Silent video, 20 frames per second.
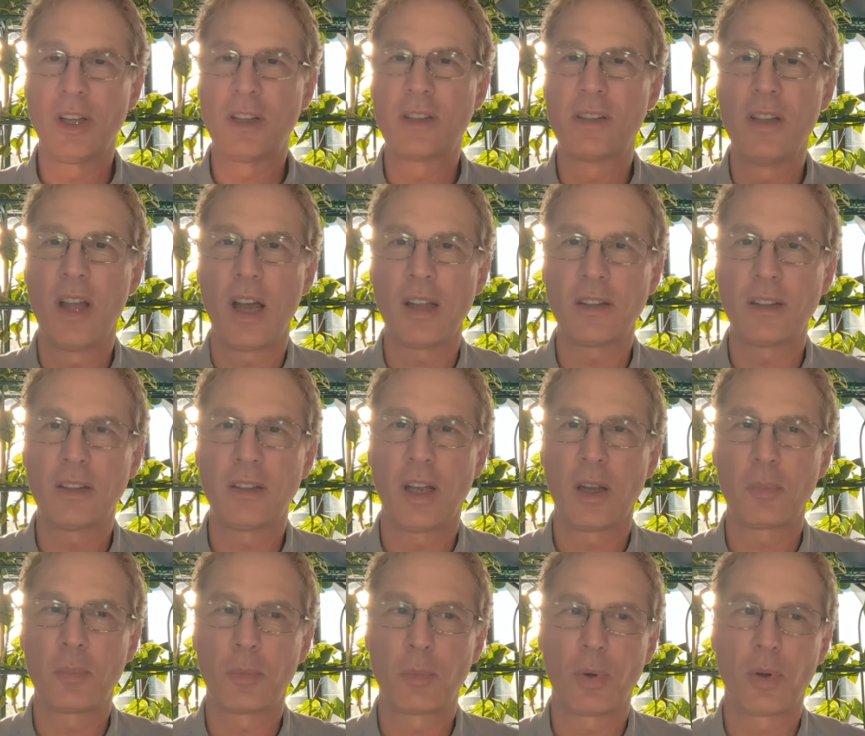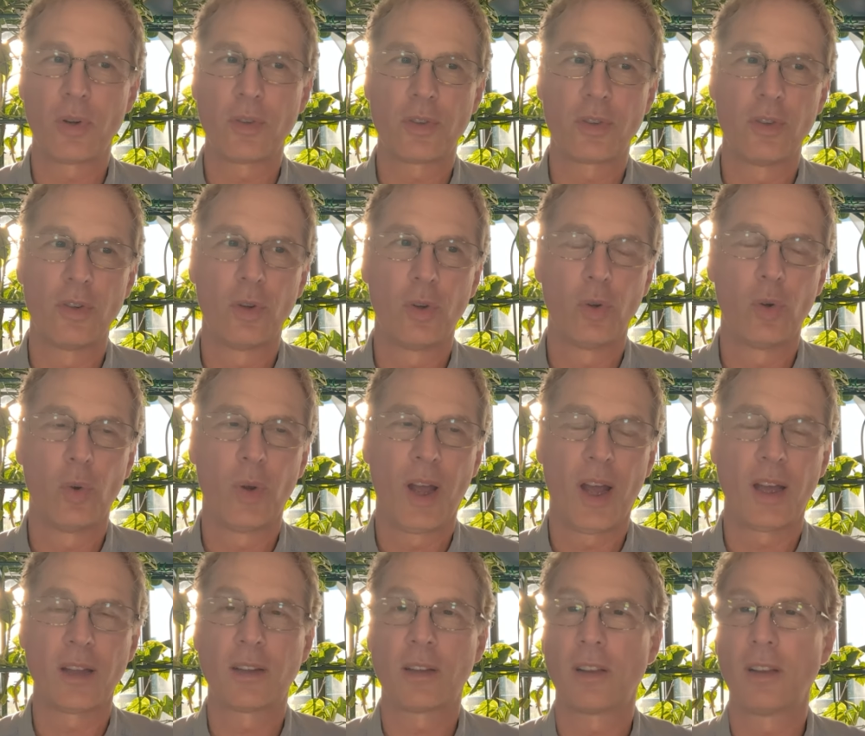it's not the type of person who
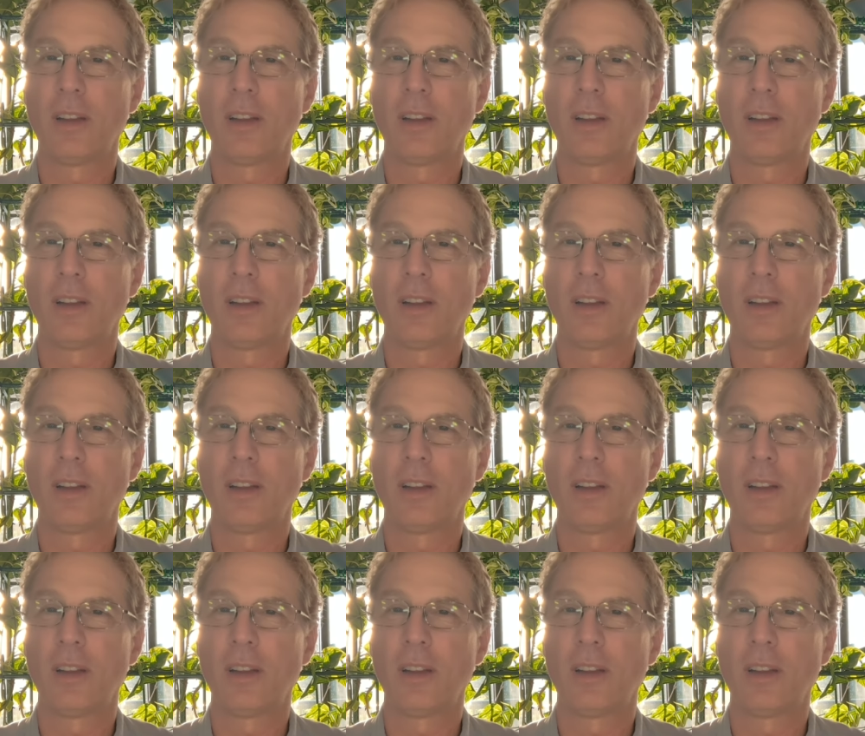has